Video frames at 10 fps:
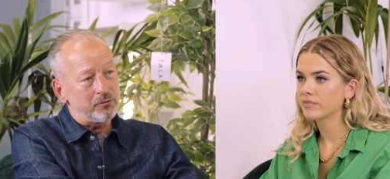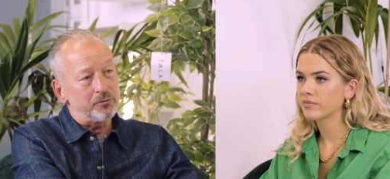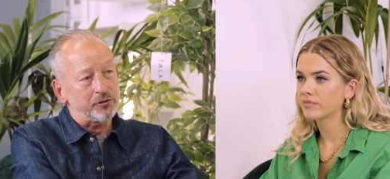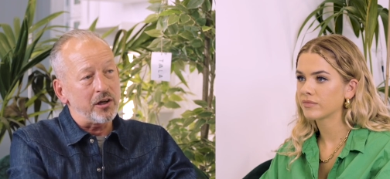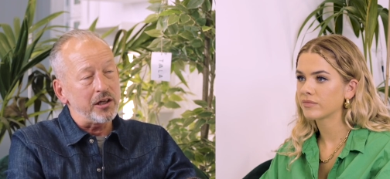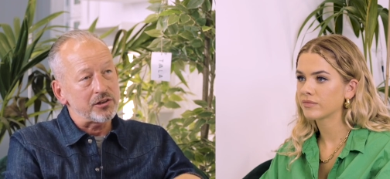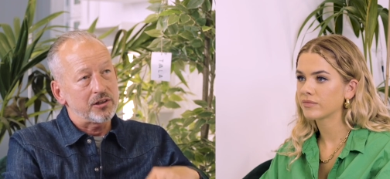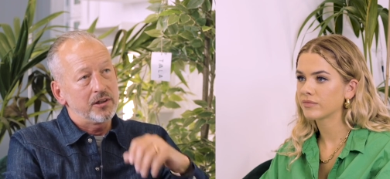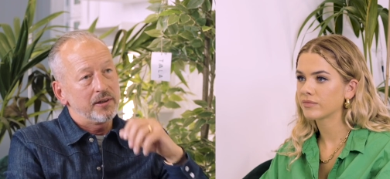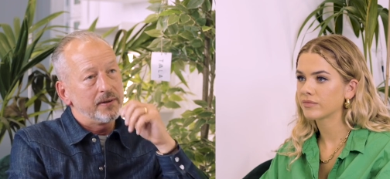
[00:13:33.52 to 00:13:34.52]
Speaker 1: from scratch.
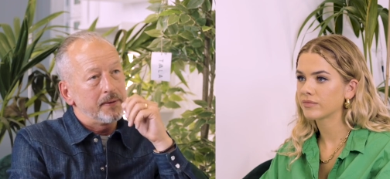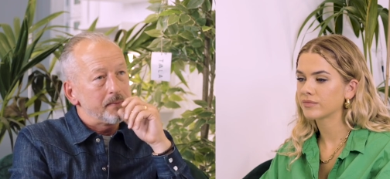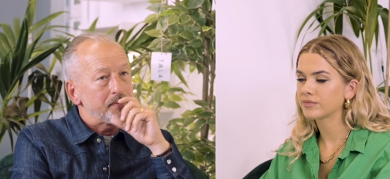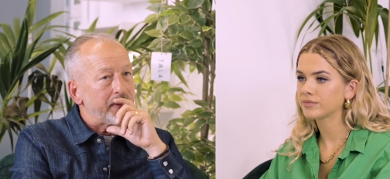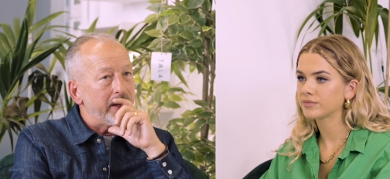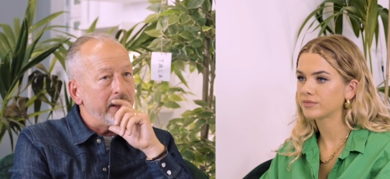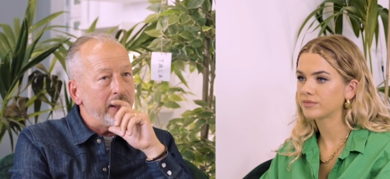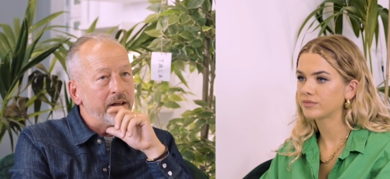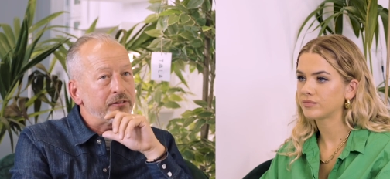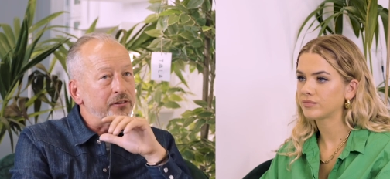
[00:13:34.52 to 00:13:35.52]

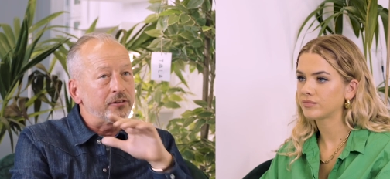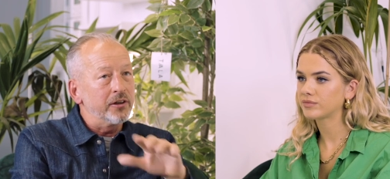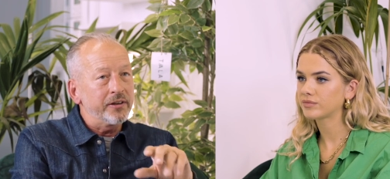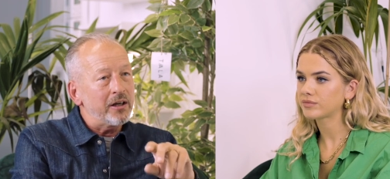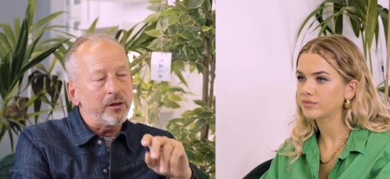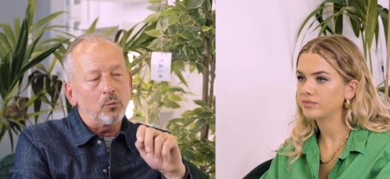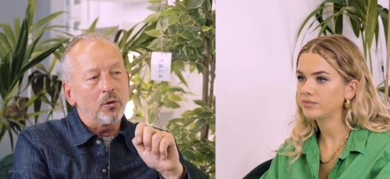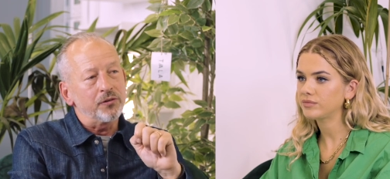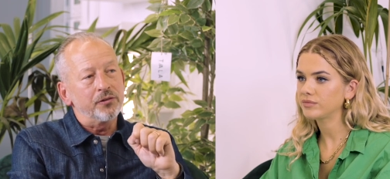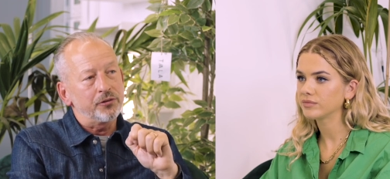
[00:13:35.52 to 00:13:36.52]
And as it turned out, it
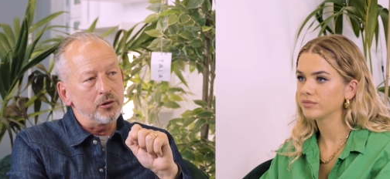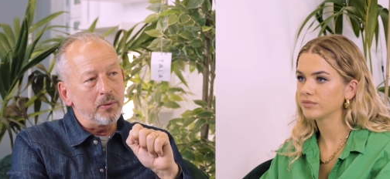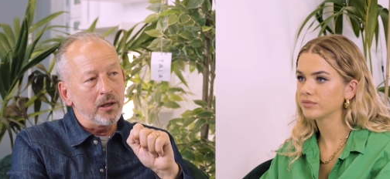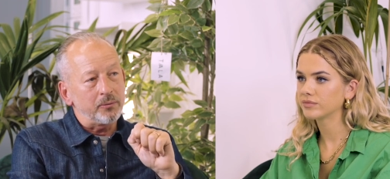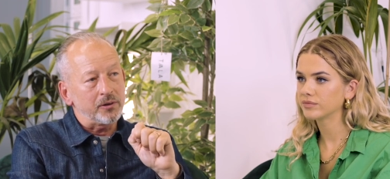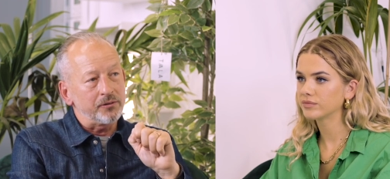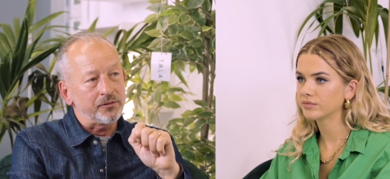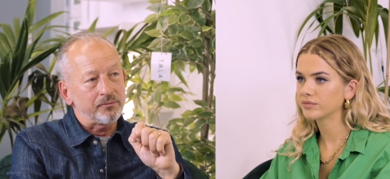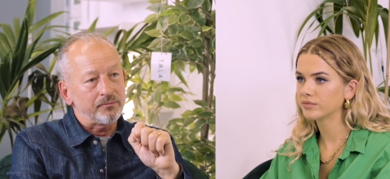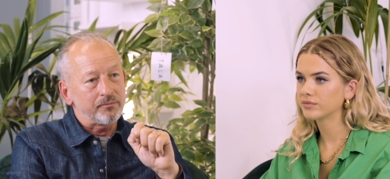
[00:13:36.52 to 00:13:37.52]
wasn't too bad
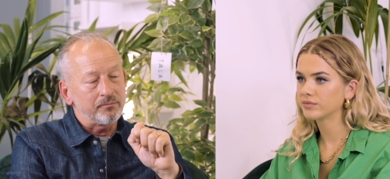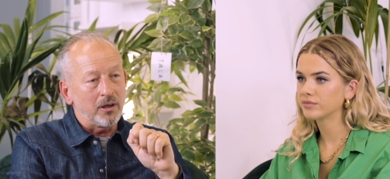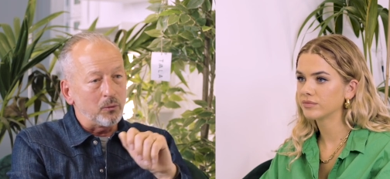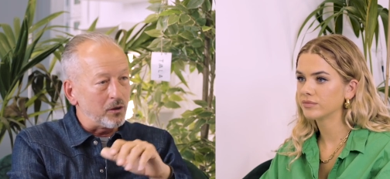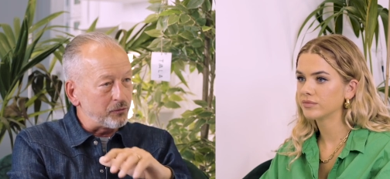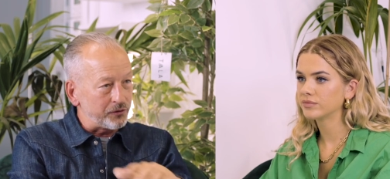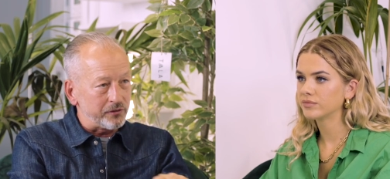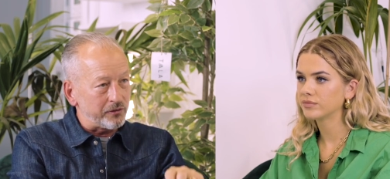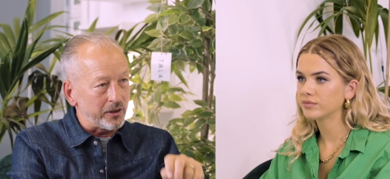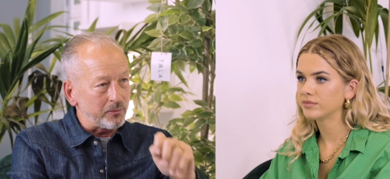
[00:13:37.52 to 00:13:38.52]
because my wife was
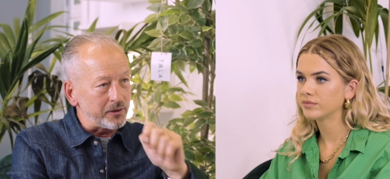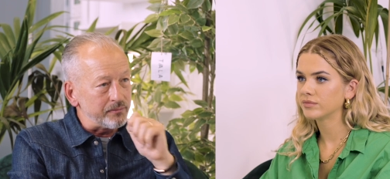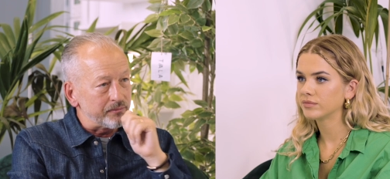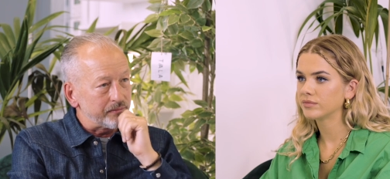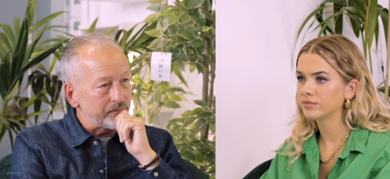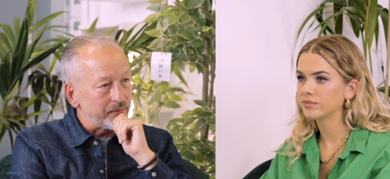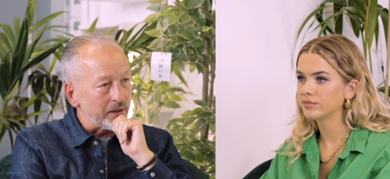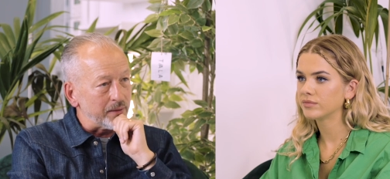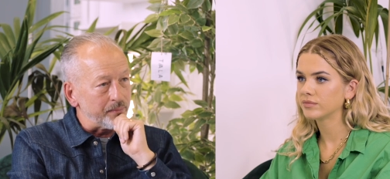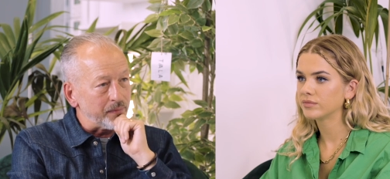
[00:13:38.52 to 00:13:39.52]
incredibly
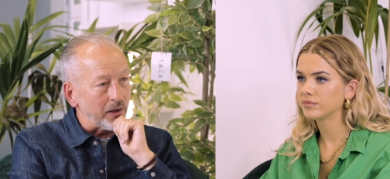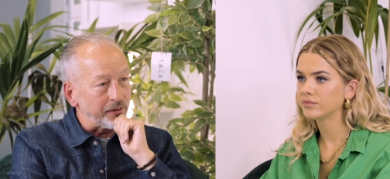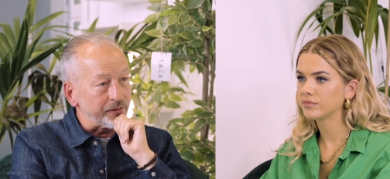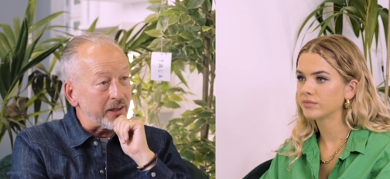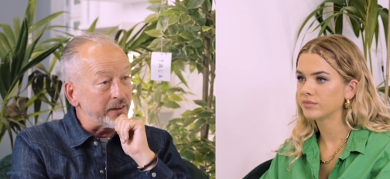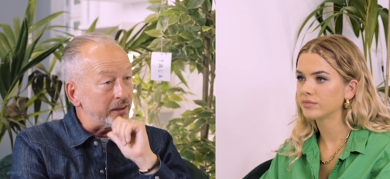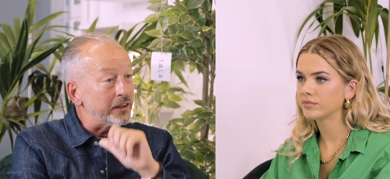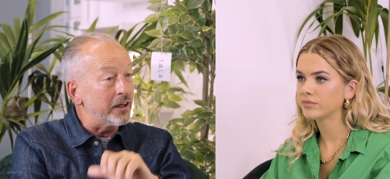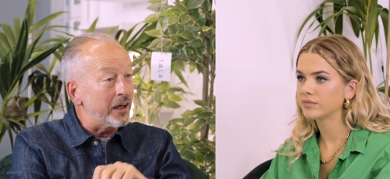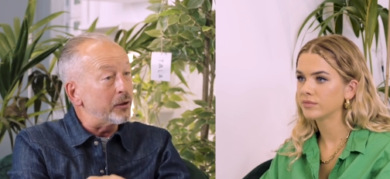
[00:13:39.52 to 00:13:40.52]
um, understanding, and
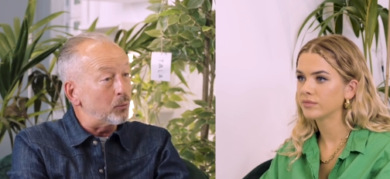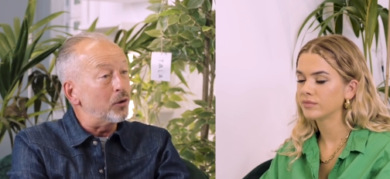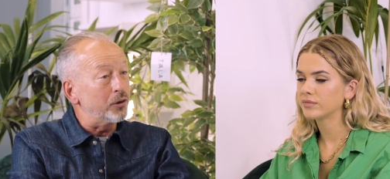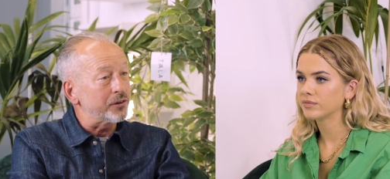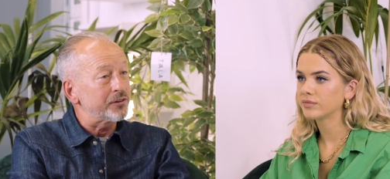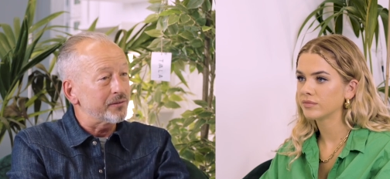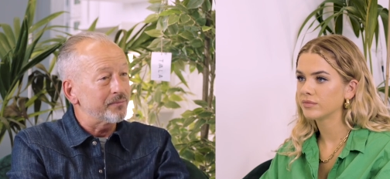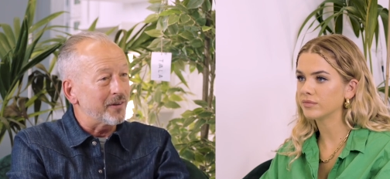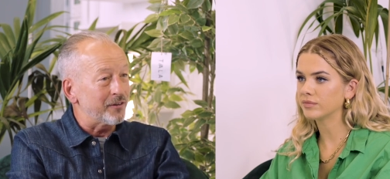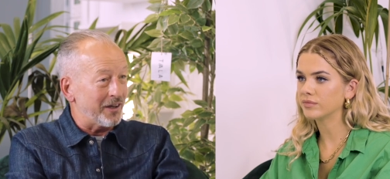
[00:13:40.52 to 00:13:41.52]
it and it worked.
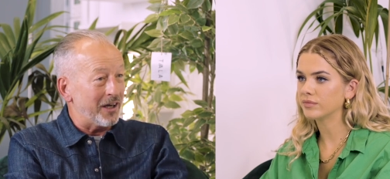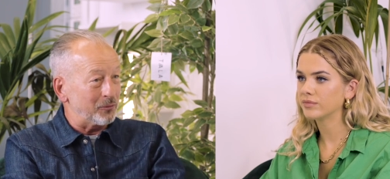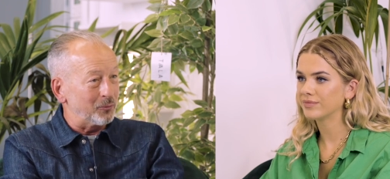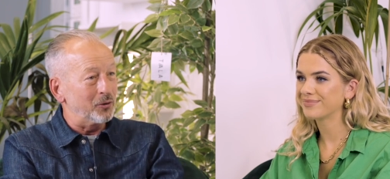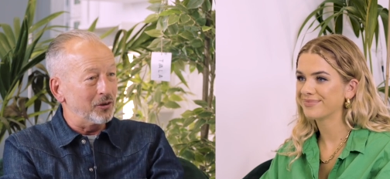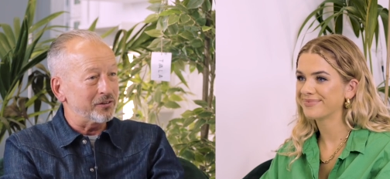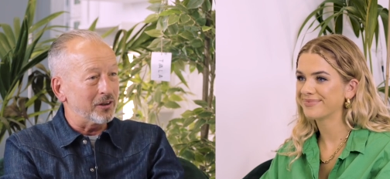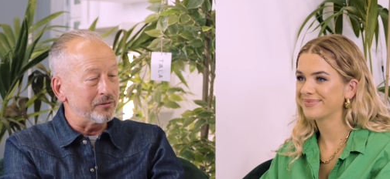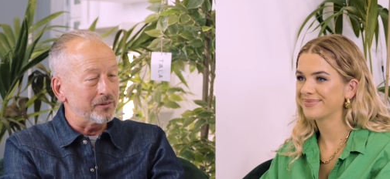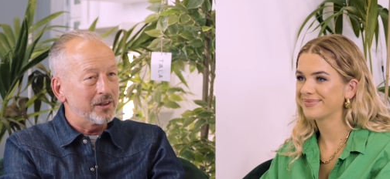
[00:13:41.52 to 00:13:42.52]
Mm-hmm. And if it mm-hmm. hadn't worked,
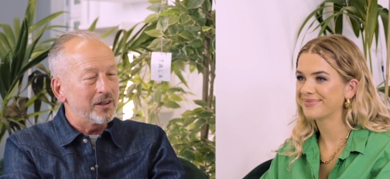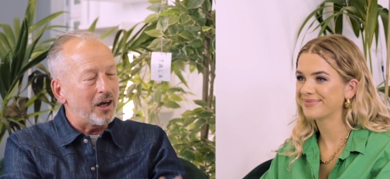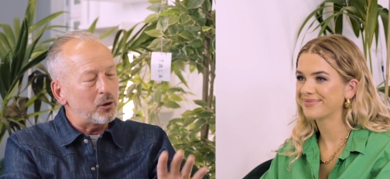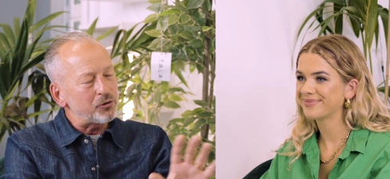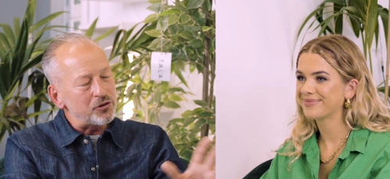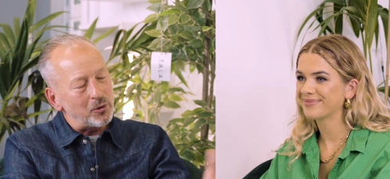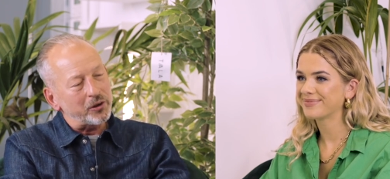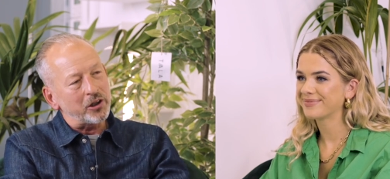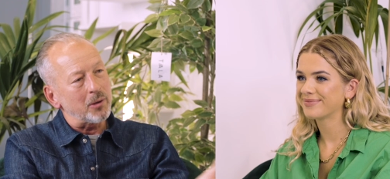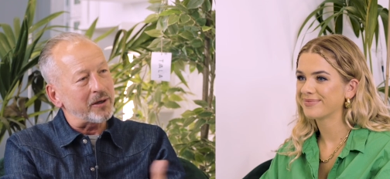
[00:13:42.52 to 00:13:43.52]
I'd, I always knew I
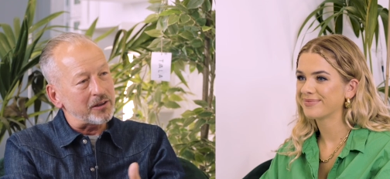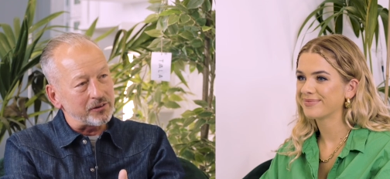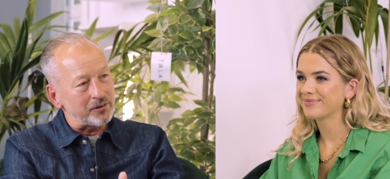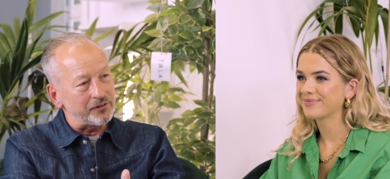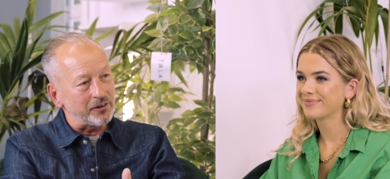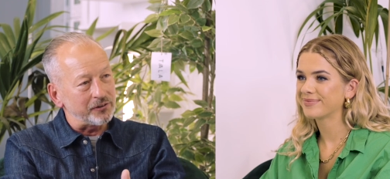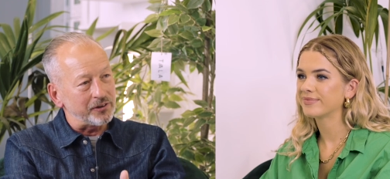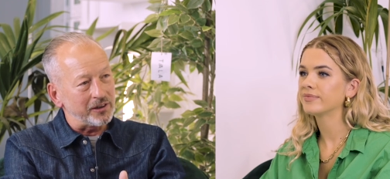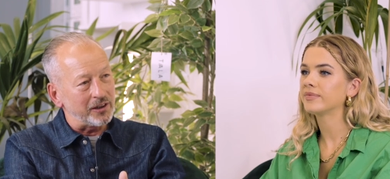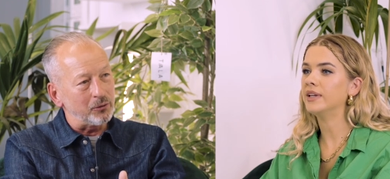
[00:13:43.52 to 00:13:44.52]
could go back into
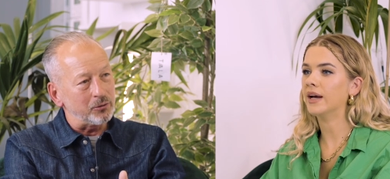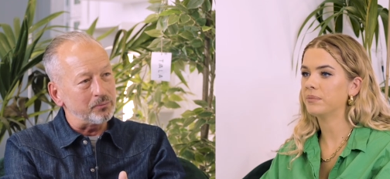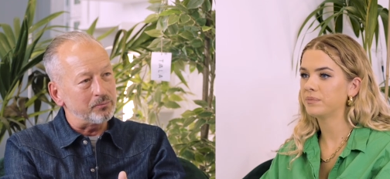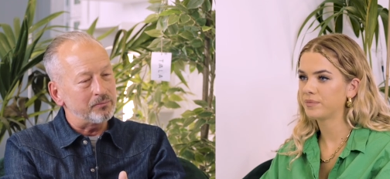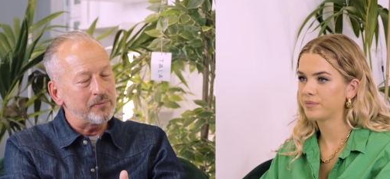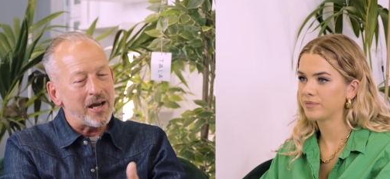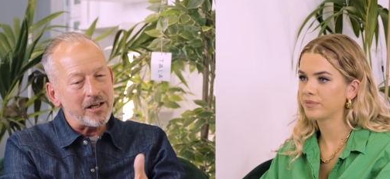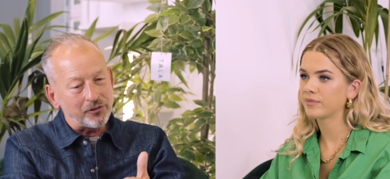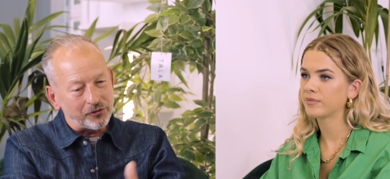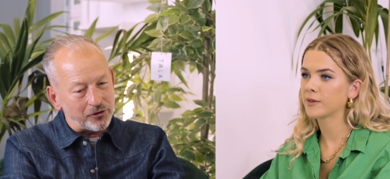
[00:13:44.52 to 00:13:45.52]
consulting, and I would yeah.
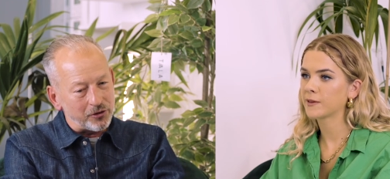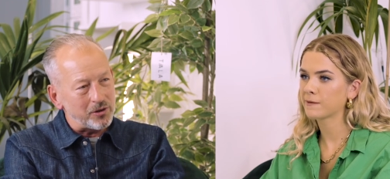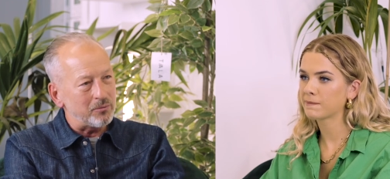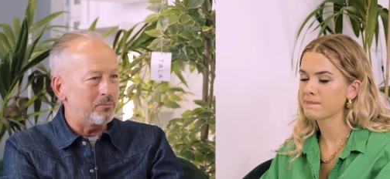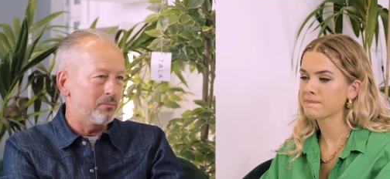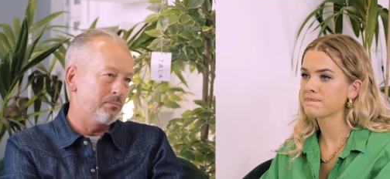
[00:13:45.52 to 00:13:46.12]
hated to do it,